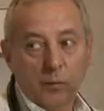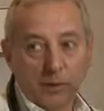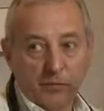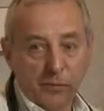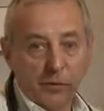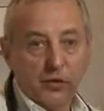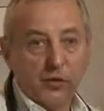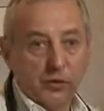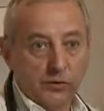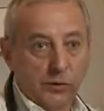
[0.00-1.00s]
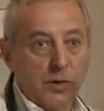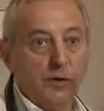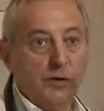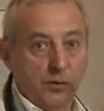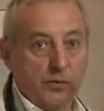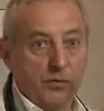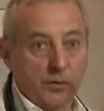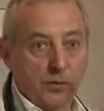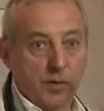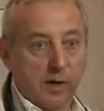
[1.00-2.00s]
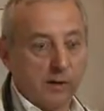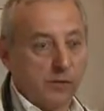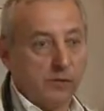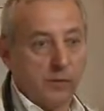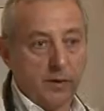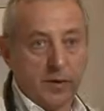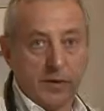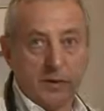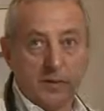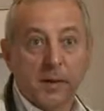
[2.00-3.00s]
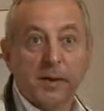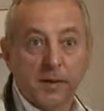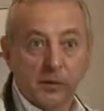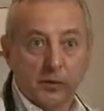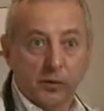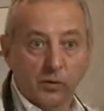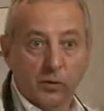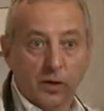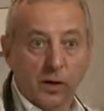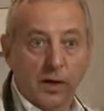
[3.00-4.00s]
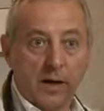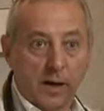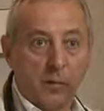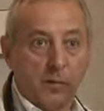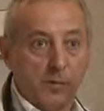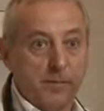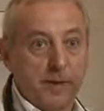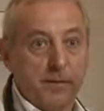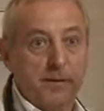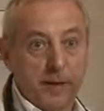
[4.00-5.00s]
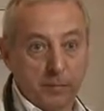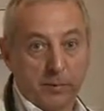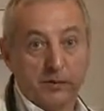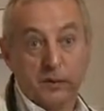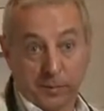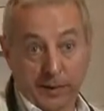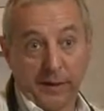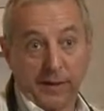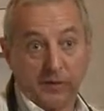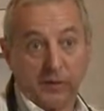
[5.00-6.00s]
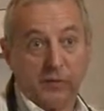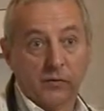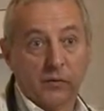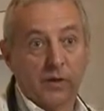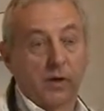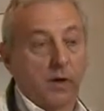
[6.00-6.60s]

When we first started using these records, we had a committee to help with making templates for pediatrics